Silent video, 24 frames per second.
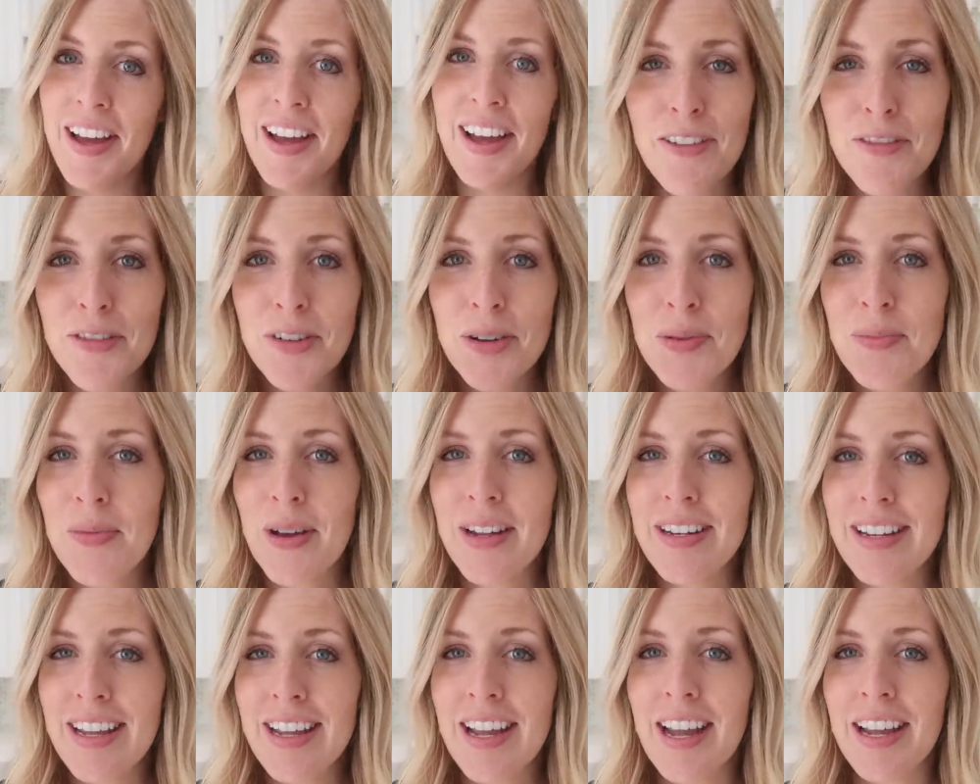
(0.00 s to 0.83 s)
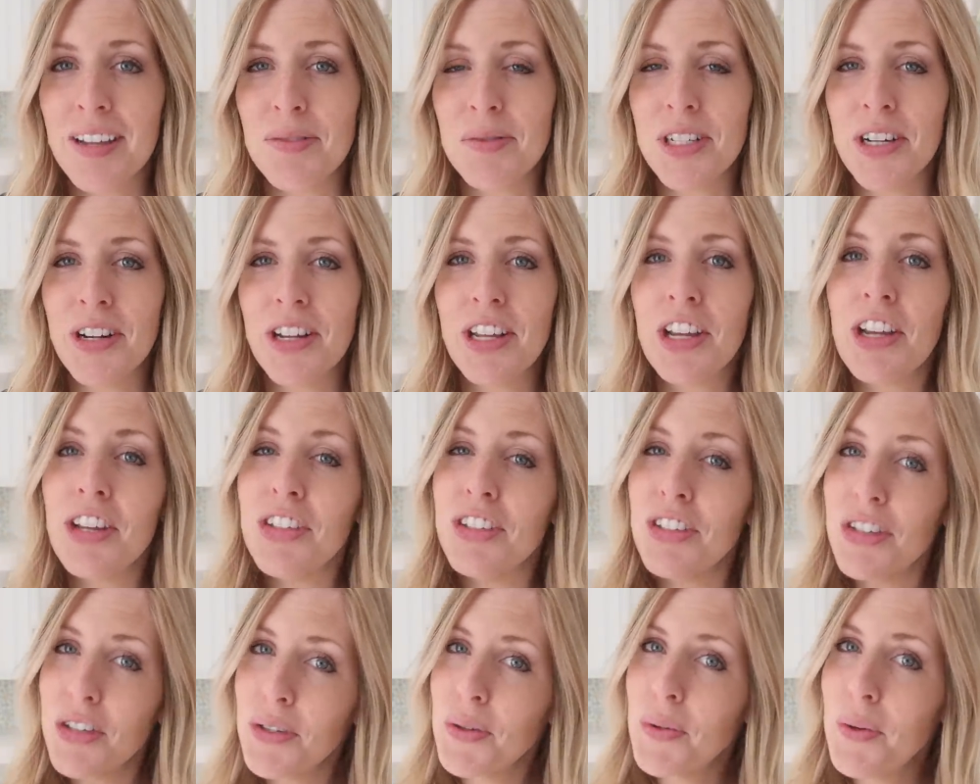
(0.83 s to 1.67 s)
Every Monday I'm sharing a
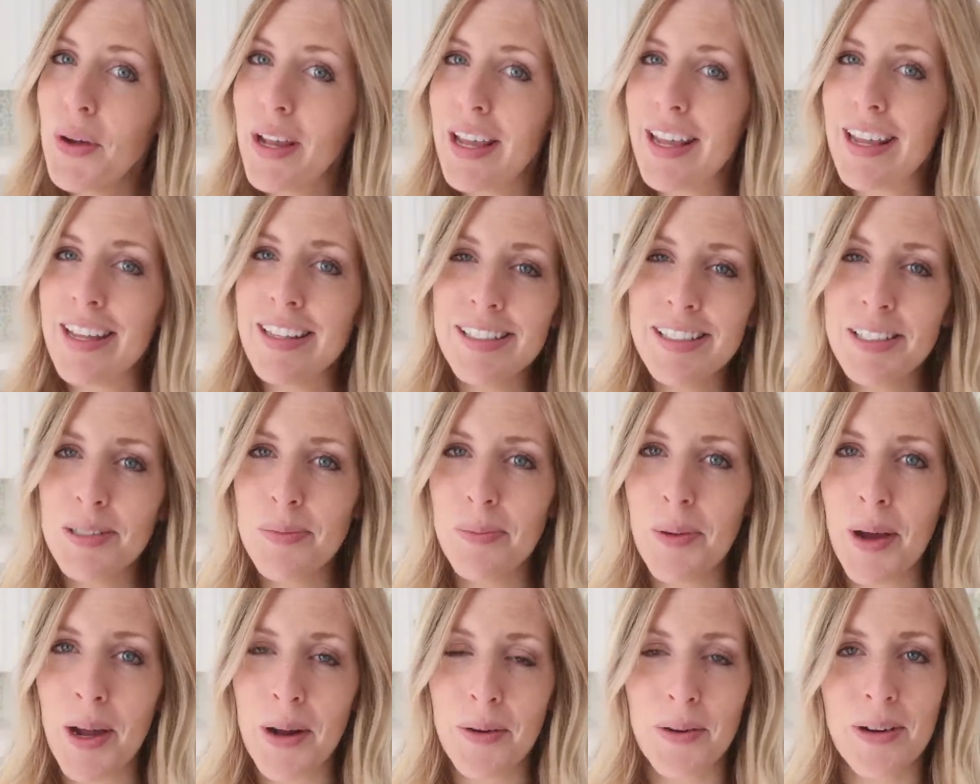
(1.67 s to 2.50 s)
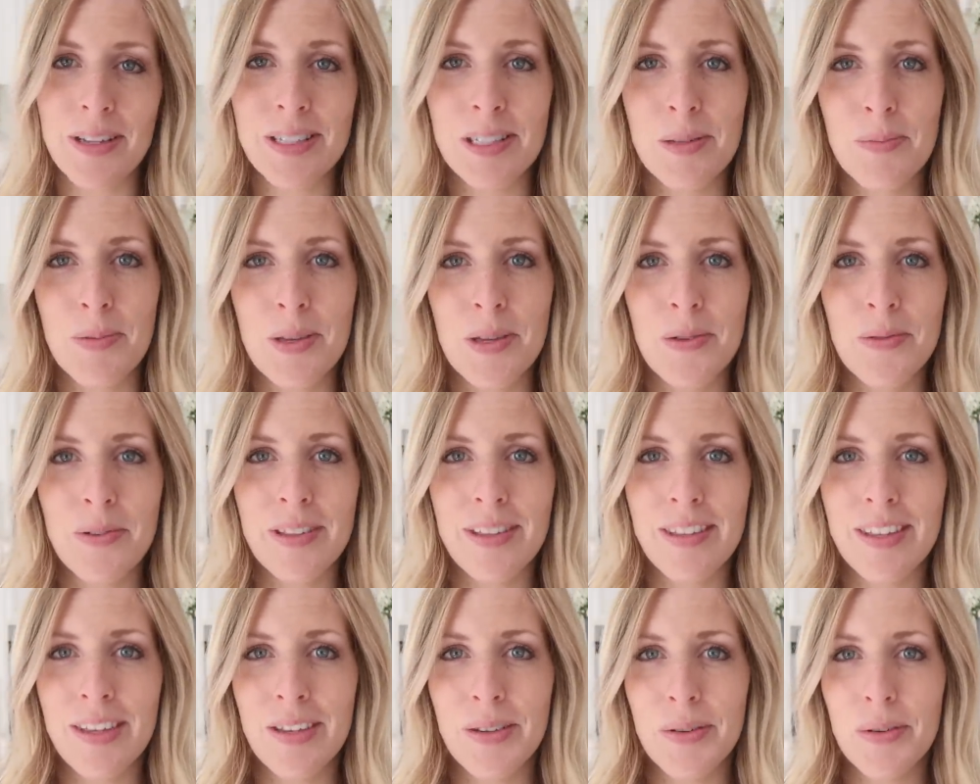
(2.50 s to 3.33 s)
new Instant Pot recipe
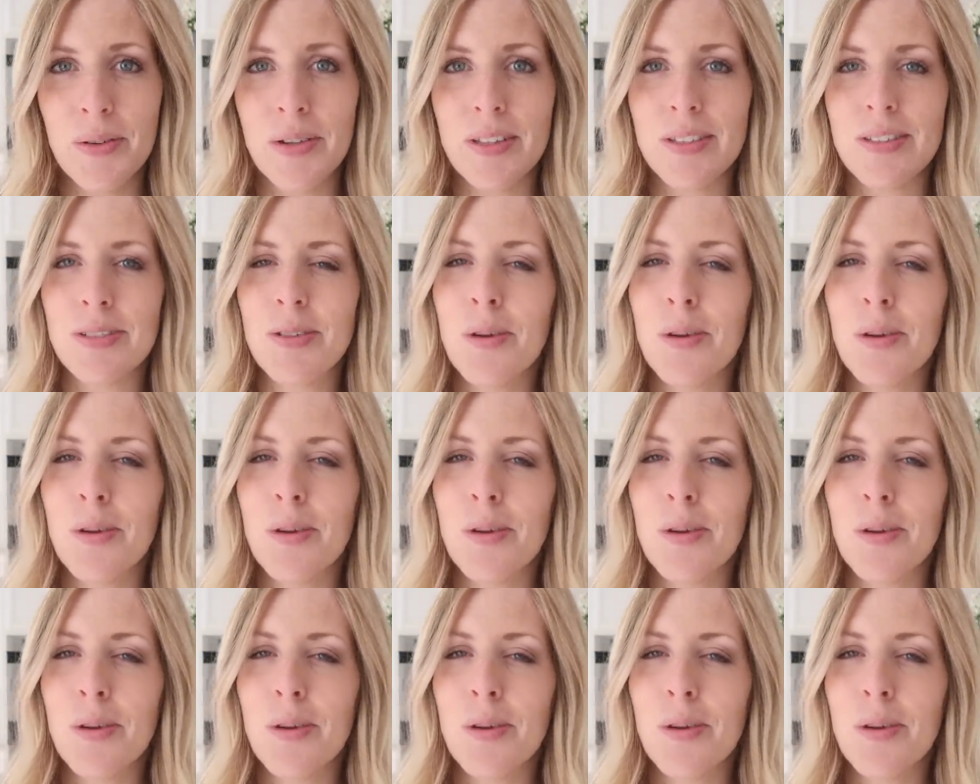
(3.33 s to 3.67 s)
with you,